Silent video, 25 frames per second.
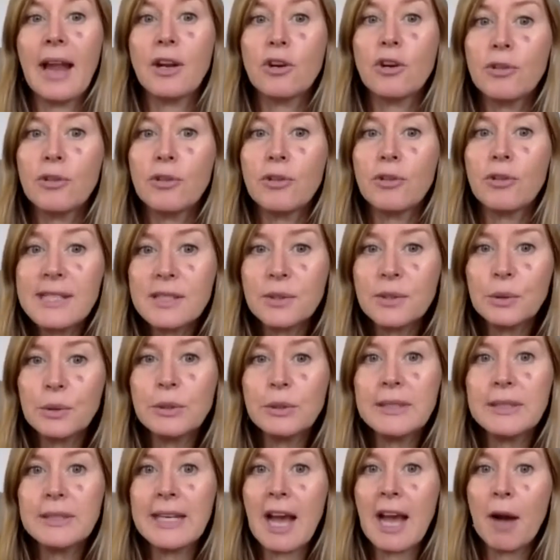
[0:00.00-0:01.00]
And
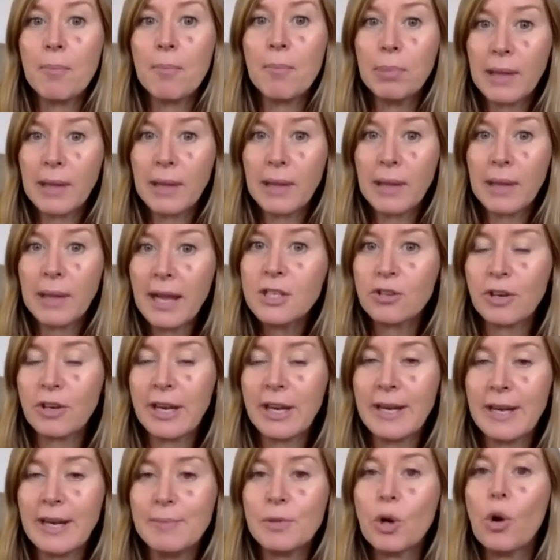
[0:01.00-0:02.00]
crystals in our
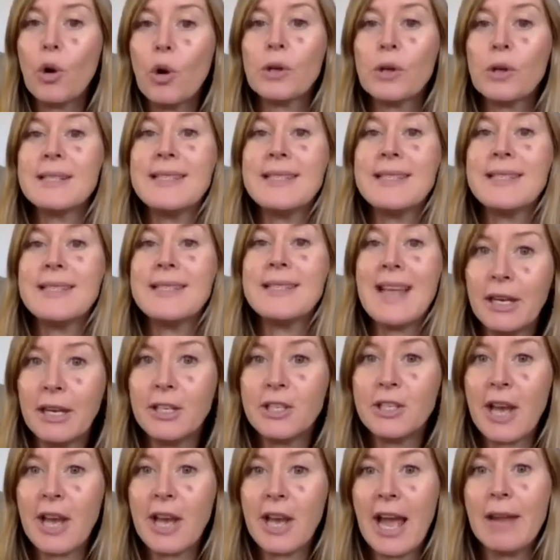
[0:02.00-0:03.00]
bloodstream cause damage